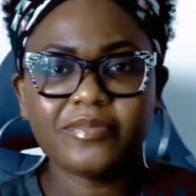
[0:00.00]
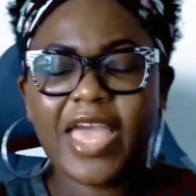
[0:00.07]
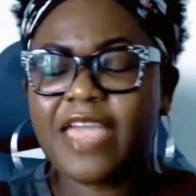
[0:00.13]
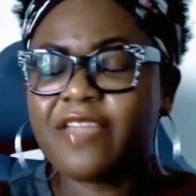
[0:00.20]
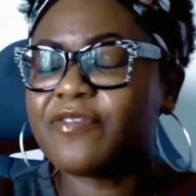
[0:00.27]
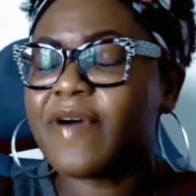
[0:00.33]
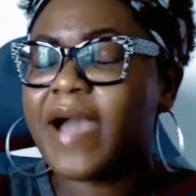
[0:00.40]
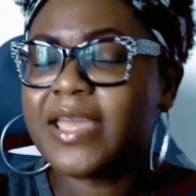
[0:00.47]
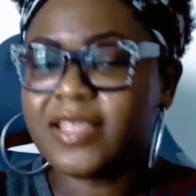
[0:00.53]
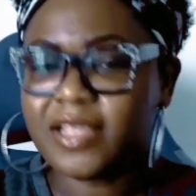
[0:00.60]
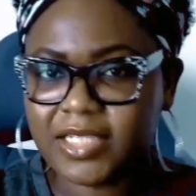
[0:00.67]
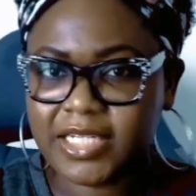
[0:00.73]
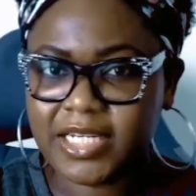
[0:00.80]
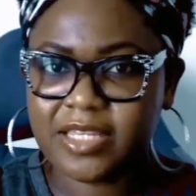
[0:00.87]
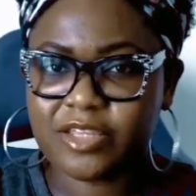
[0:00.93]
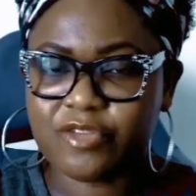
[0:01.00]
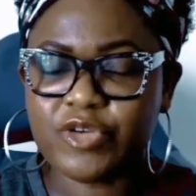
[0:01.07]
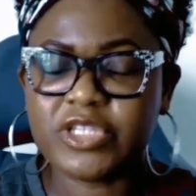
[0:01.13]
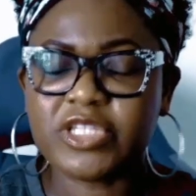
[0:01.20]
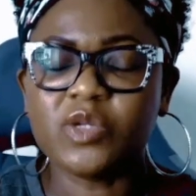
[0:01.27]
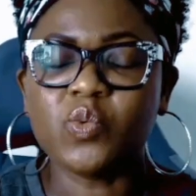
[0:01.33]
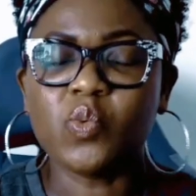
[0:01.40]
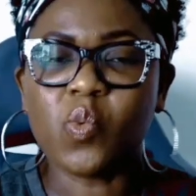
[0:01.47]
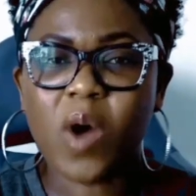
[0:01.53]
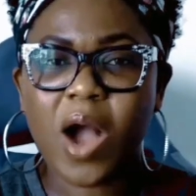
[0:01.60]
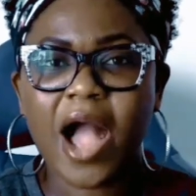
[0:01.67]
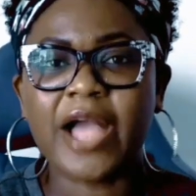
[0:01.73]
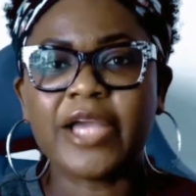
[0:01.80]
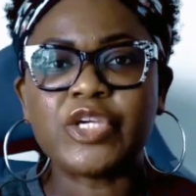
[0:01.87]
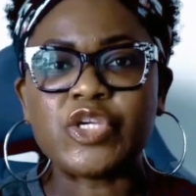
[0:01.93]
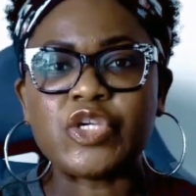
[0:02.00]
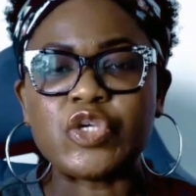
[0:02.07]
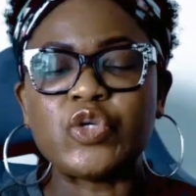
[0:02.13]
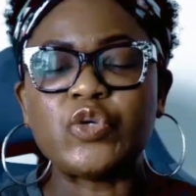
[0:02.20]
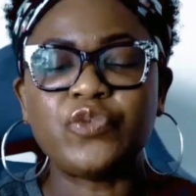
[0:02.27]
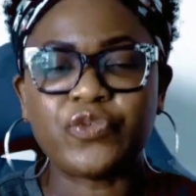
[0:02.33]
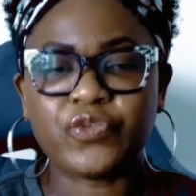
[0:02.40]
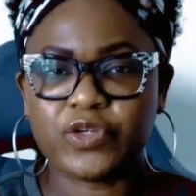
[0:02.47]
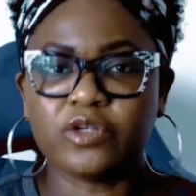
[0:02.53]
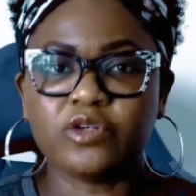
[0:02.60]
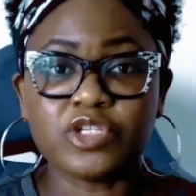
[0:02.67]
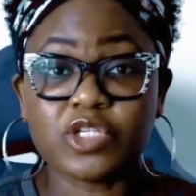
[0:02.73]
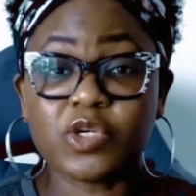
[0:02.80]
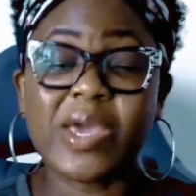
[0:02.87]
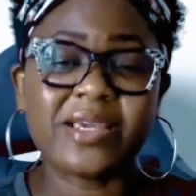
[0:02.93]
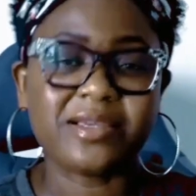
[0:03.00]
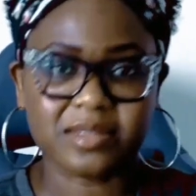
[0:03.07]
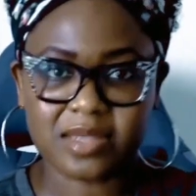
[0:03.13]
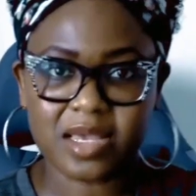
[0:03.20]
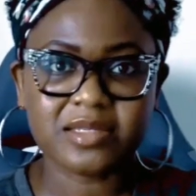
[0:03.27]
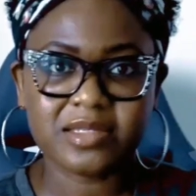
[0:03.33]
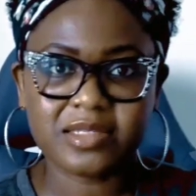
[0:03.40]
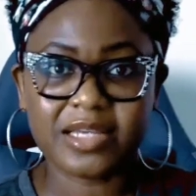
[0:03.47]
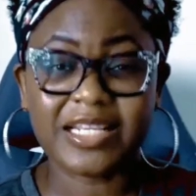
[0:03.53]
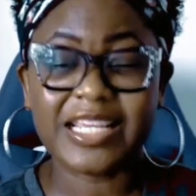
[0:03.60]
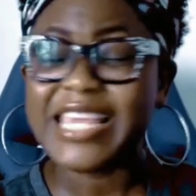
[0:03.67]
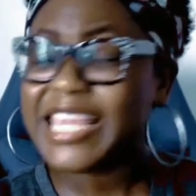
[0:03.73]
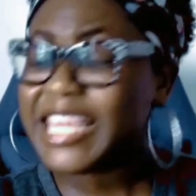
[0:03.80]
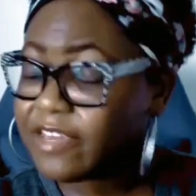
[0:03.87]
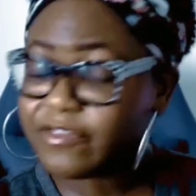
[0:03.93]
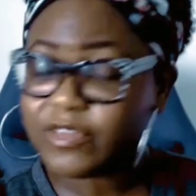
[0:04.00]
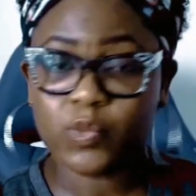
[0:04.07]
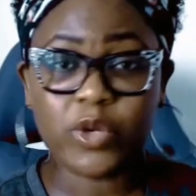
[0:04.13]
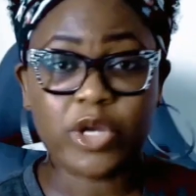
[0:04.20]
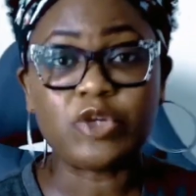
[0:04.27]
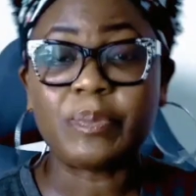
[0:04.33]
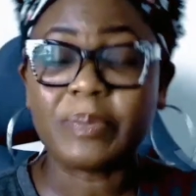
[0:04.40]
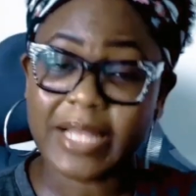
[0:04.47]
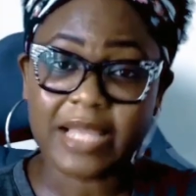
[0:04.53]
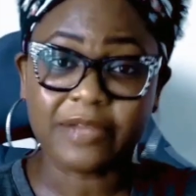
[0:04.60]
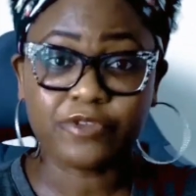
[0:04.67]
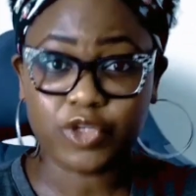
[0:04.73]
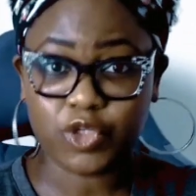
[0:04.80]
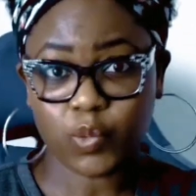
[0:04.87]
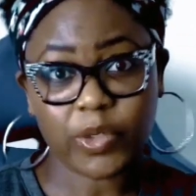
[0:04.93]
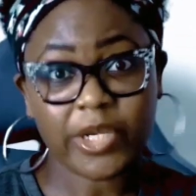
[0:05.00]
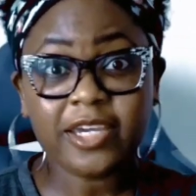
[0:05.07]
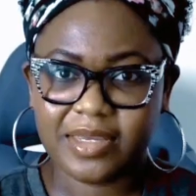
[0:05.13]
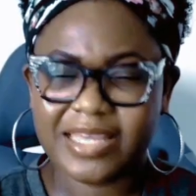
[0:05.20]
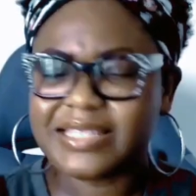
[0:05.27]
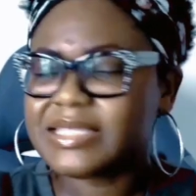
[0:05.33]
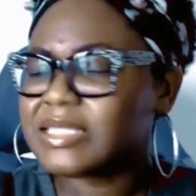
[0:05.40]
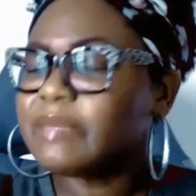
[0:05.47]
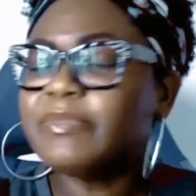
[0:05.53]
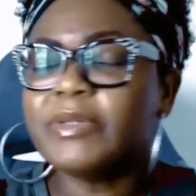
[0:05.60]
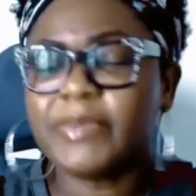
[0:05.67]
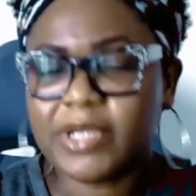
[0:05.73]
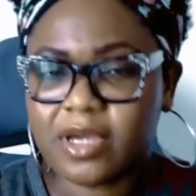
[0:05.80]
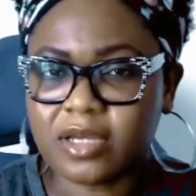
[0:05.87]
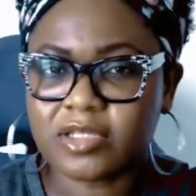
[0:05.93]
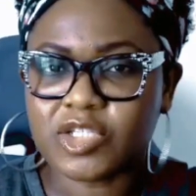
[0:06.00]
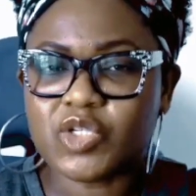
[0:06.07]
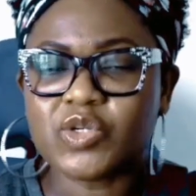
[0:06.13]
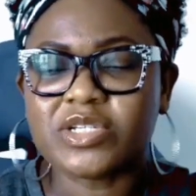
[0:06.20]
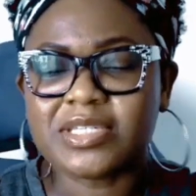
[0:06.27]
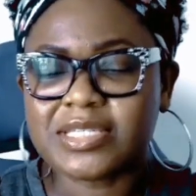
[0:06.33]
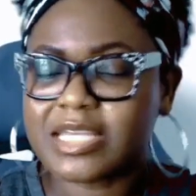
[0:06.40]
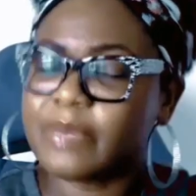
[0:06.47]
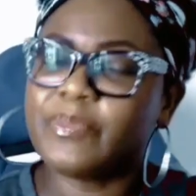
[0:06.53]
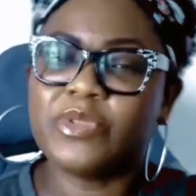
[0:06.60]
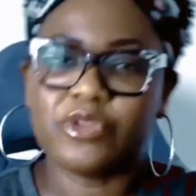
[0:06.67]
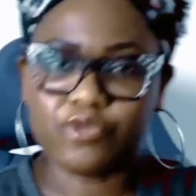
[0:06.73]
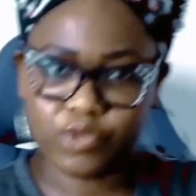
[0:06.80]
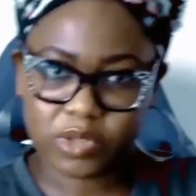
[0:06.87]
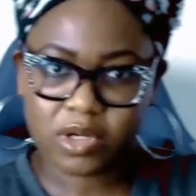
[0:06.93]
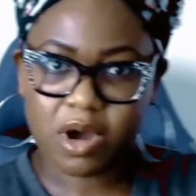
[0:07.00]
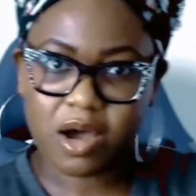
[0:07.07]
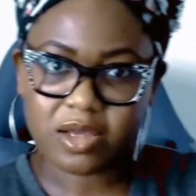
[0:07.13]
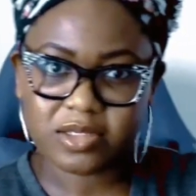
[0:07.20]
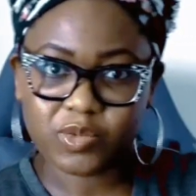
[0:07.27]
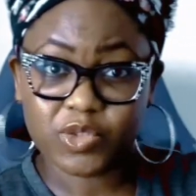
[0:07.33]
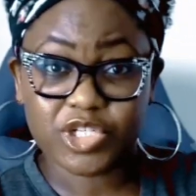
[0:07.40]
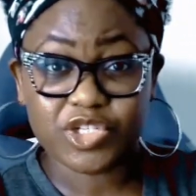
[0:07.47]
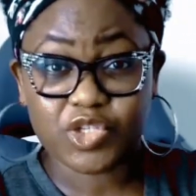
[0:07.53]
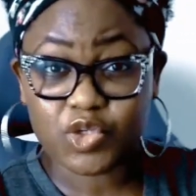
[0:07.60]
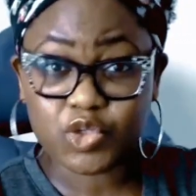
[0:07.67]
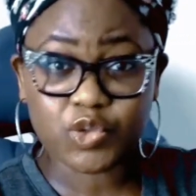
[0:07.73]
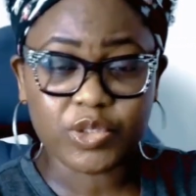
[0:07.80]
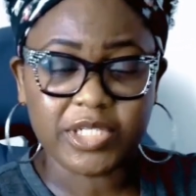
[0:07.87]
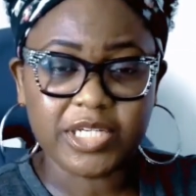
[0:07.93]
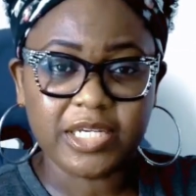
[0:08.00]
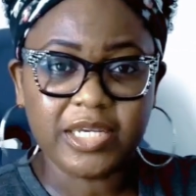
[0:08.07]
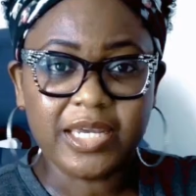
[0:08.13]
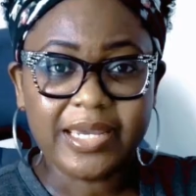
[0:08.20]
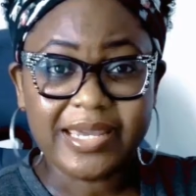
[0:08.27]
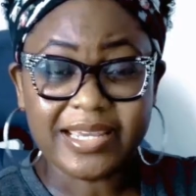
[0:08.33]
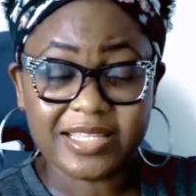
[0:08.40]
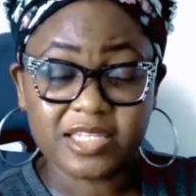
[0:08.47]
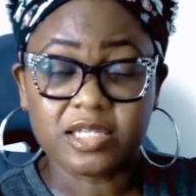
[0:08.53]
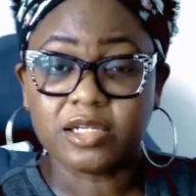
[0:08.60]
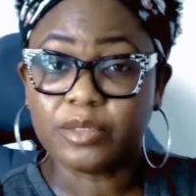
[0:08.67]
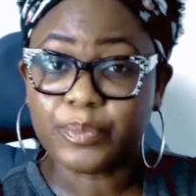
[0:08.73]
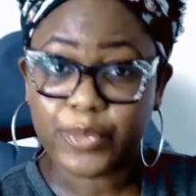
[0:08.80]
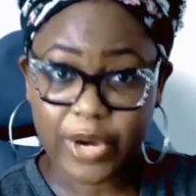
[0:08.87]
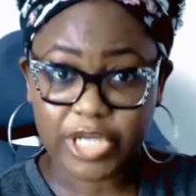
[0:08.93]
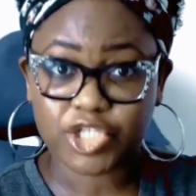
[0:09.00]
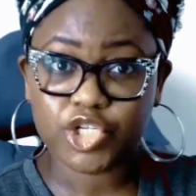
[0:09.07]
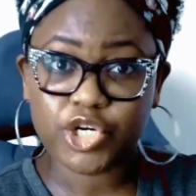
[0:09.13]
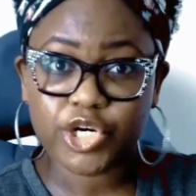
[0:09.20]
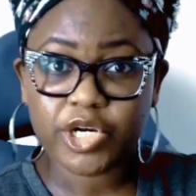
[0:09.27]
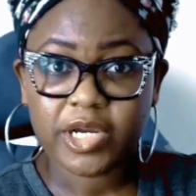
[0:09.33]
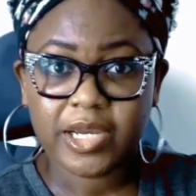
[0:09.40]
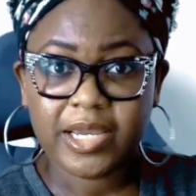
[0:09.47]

And finally, the reason why you feel so exhausted even when you plan for your week, it's simply because you are skipping the root cause, which is usually internal pressure